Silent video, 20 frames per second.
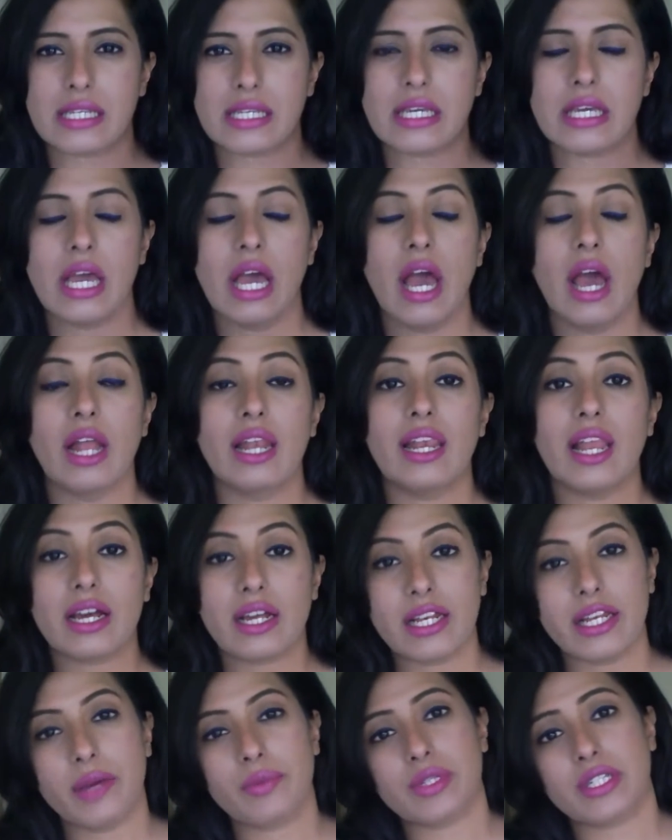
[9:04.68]
see.
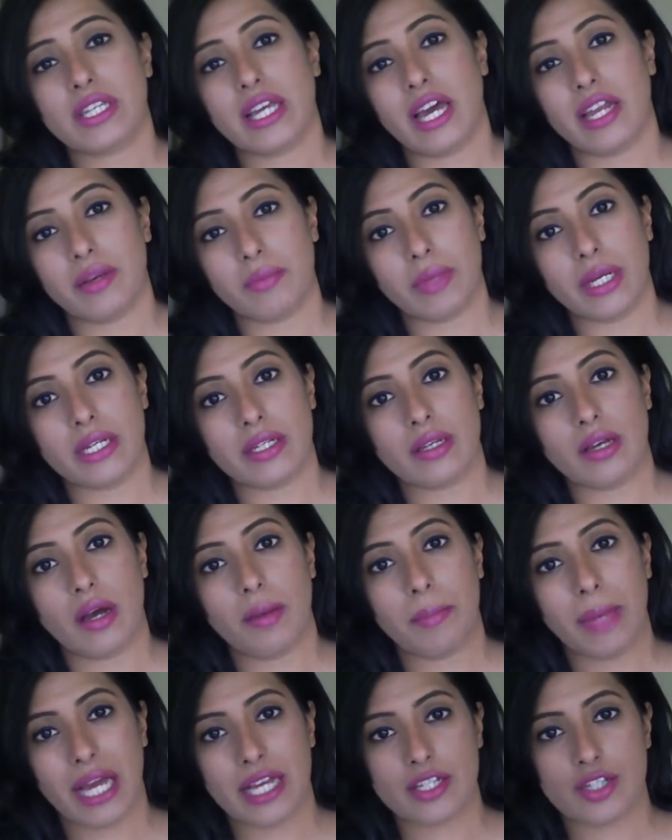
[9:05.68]
Luckily, I was carrying my
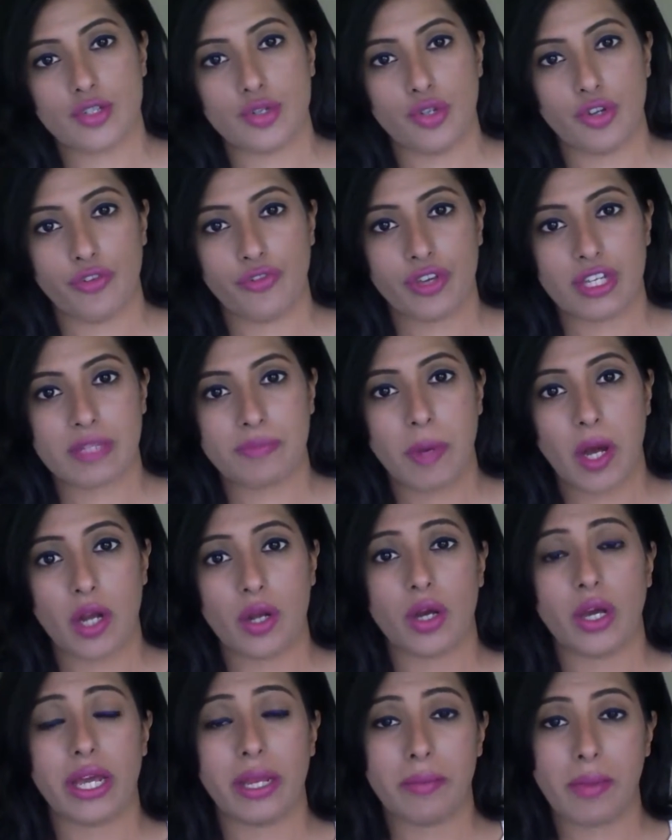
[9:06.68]
MAC Studio Fix
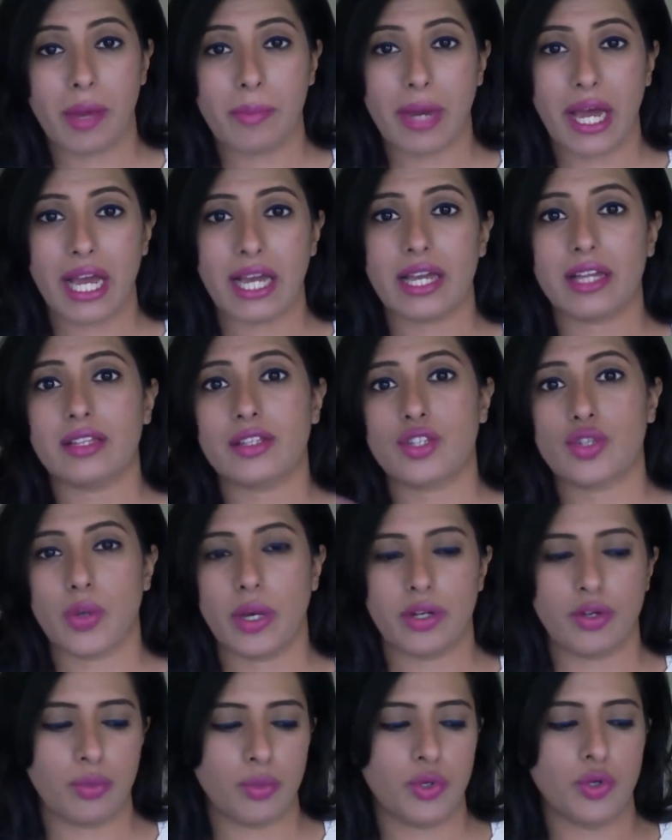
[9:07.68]
powder in my bag, and so
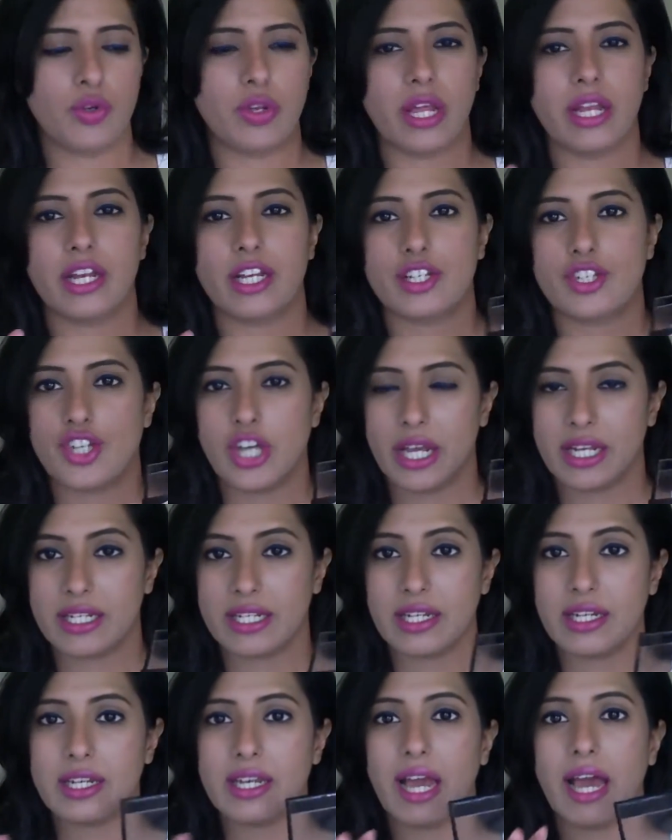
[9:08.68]
I removed and I
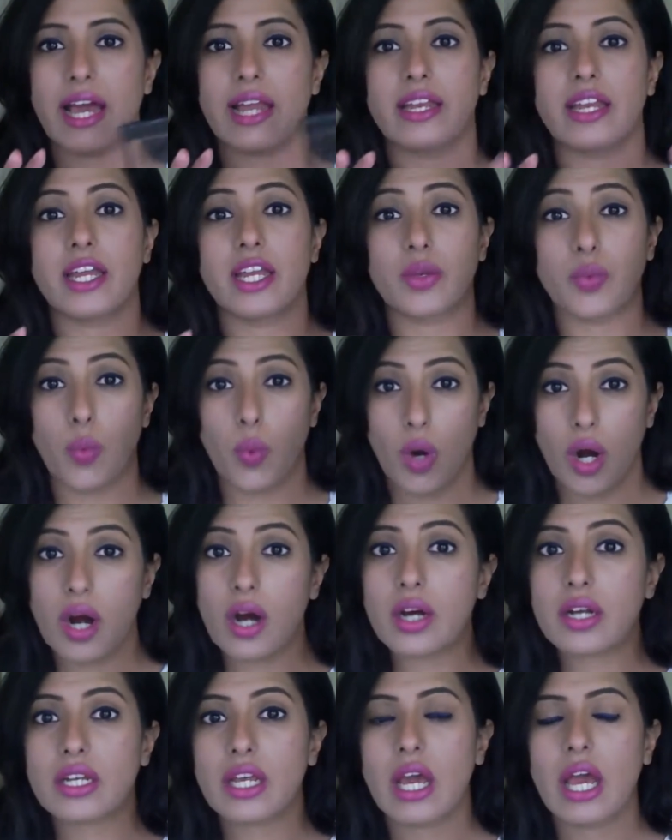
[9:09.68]
checked it, and it
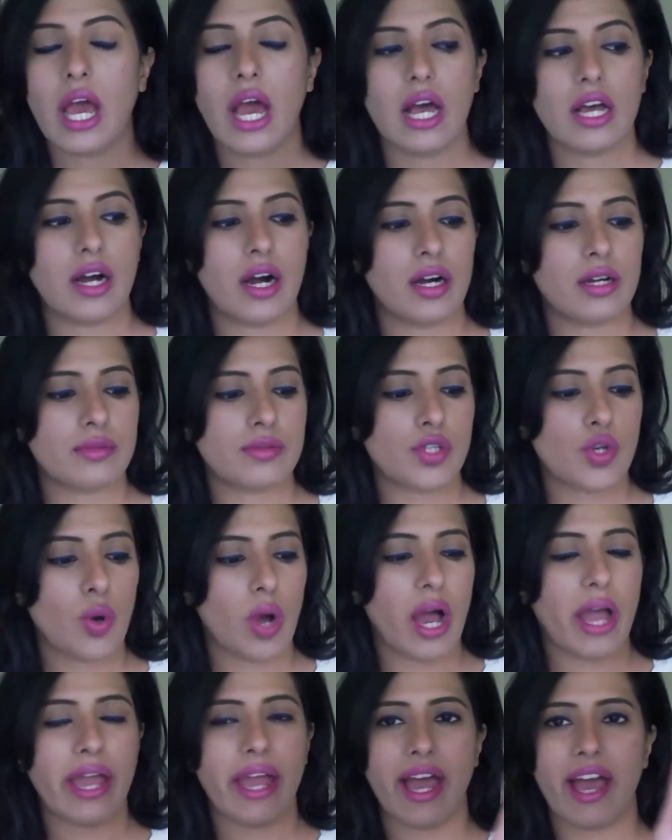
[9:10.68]
worked. So
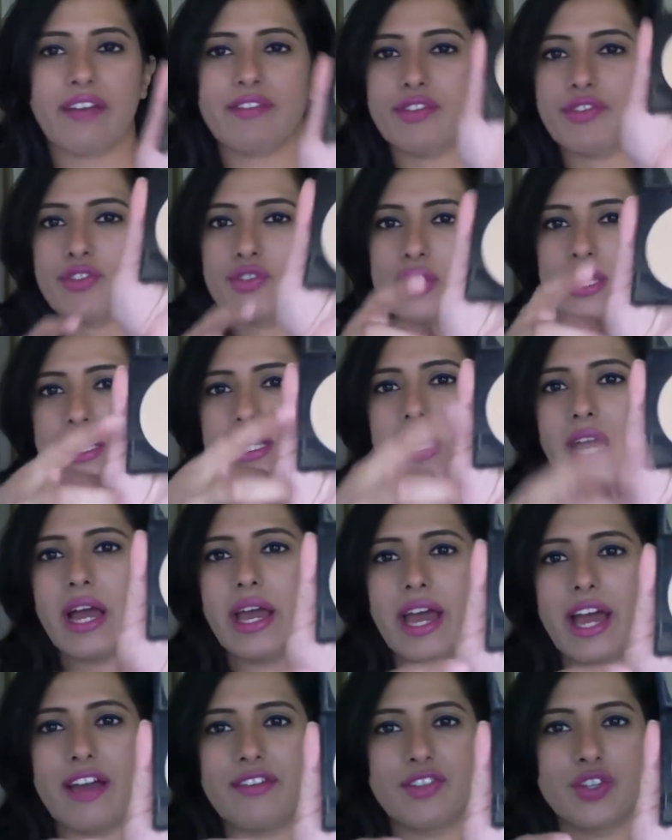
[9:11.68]
I have, if you see, I
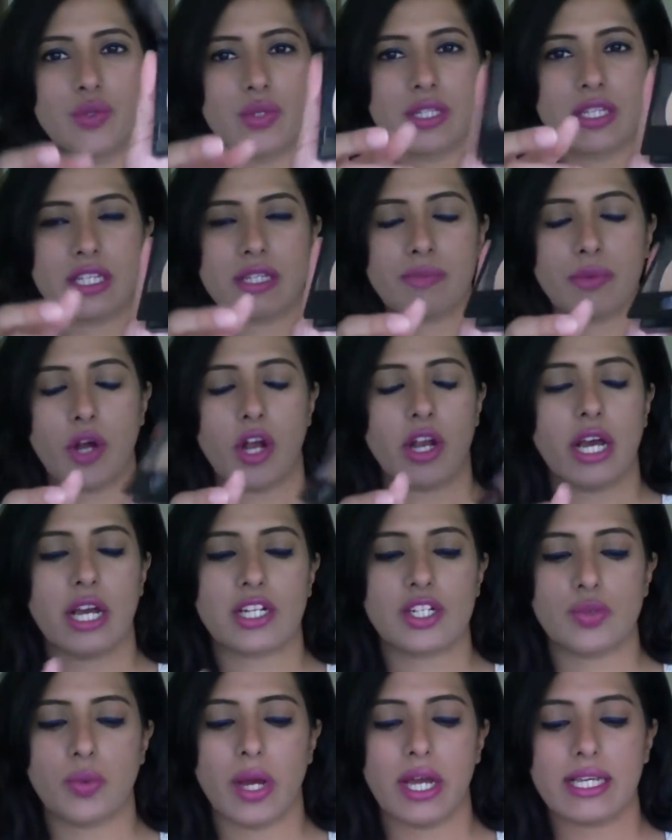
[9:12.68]
have used this
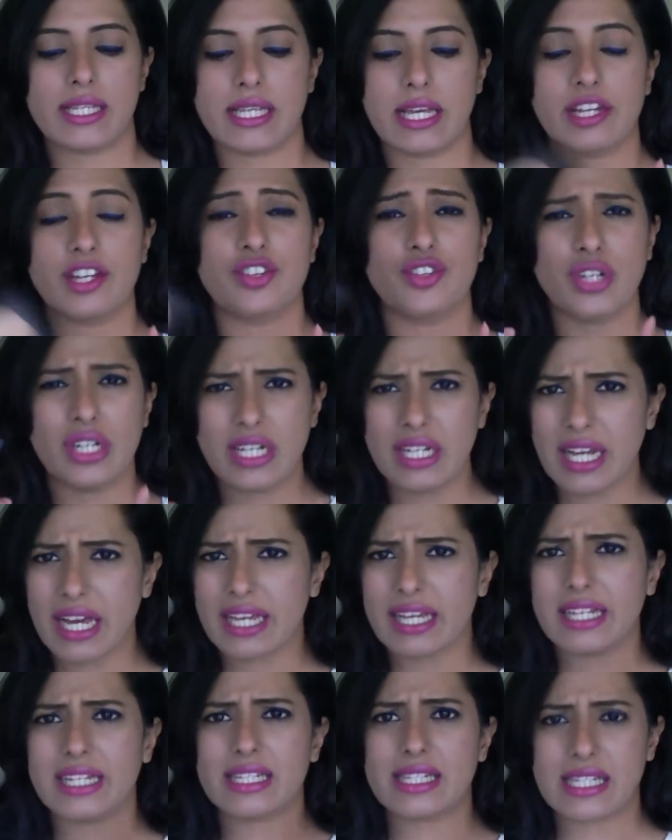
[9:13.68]
product twice, and I really
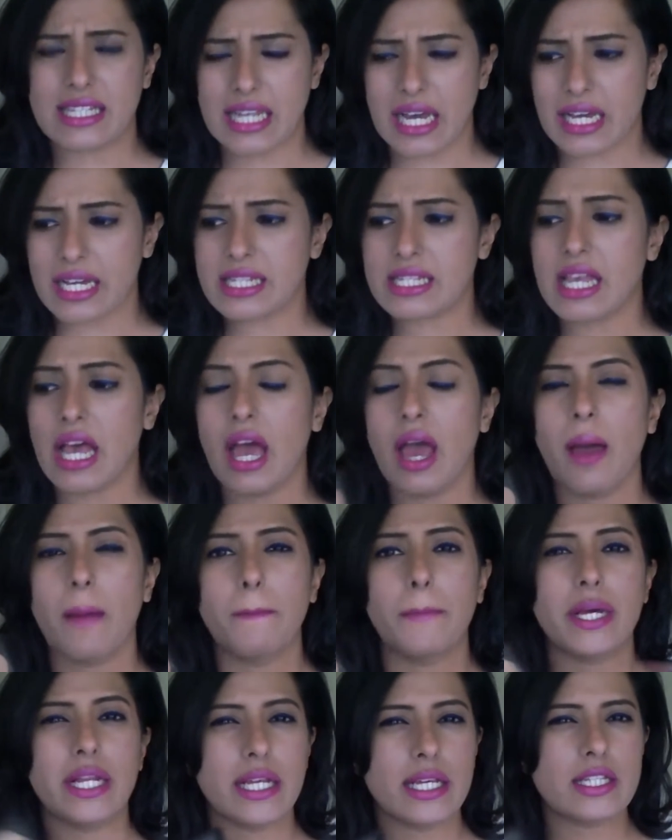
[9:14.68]
like it. It's nice,
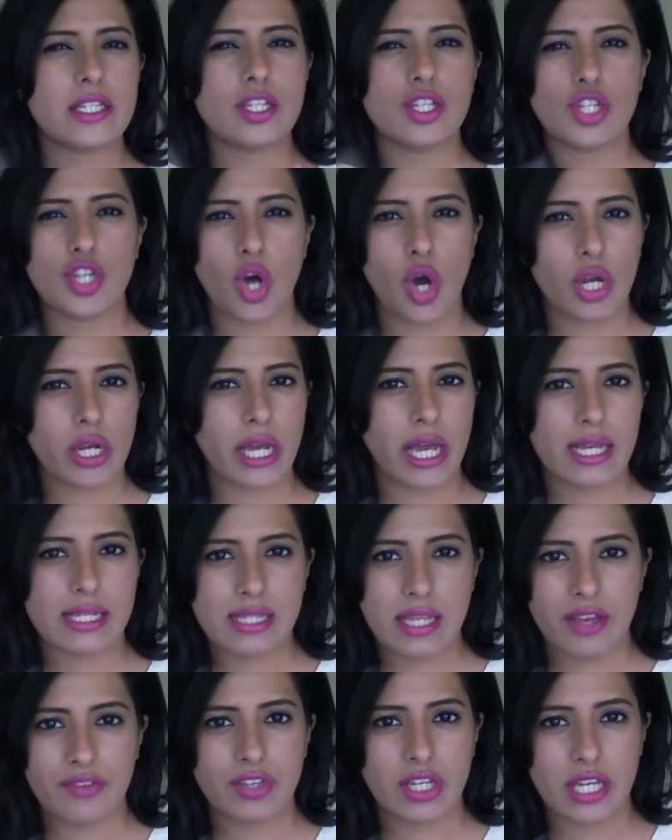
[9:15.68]
but it's not as
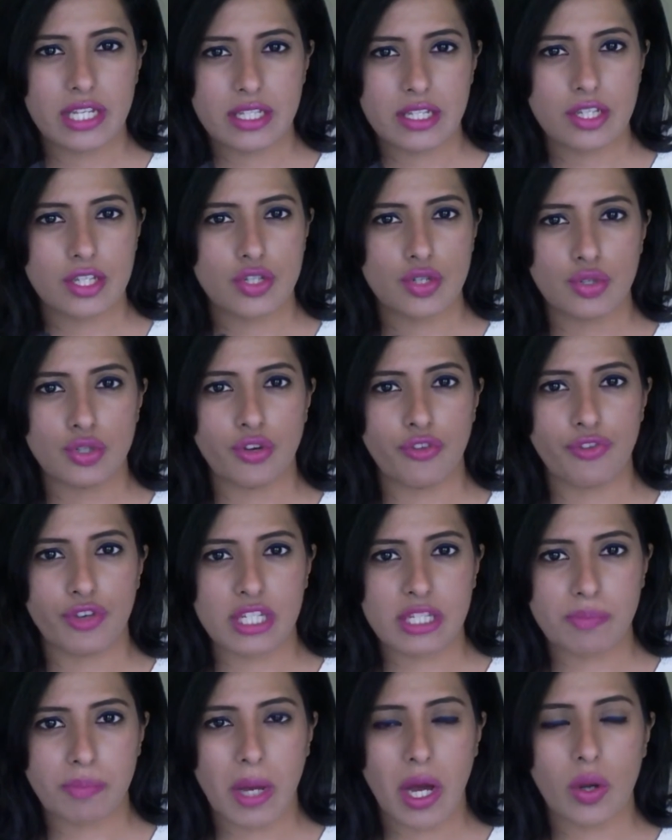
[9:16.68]
heavy as the Studio
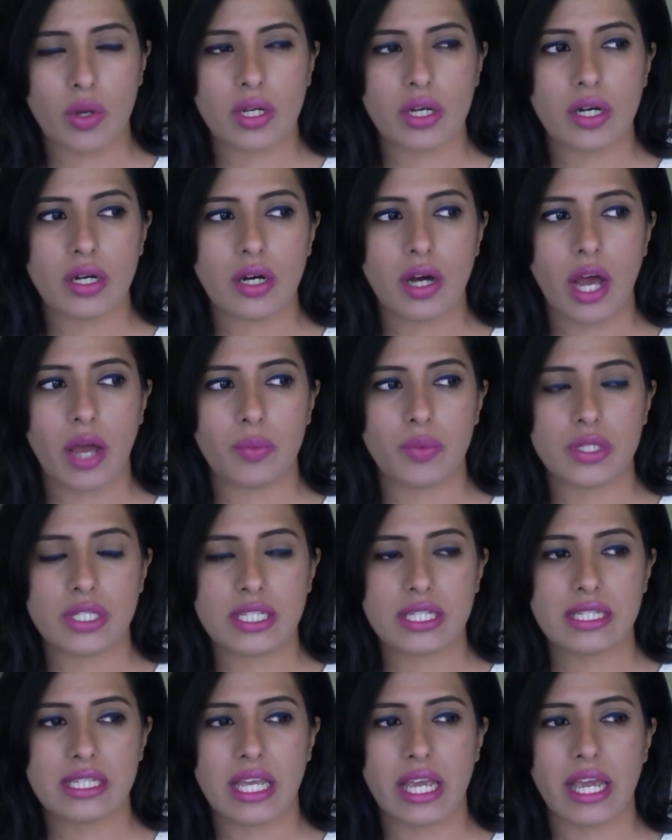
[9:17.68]
Fix powder, I would
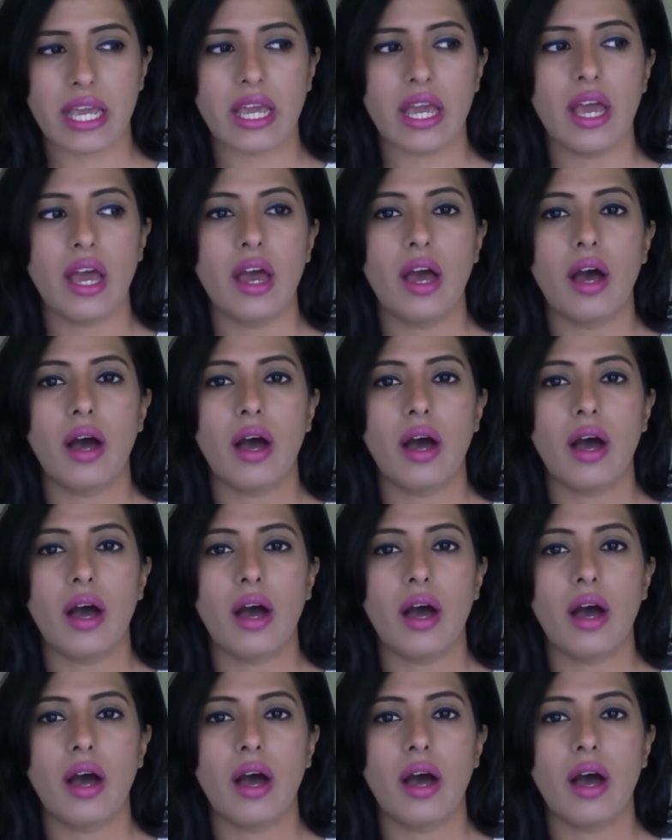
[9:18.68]
say.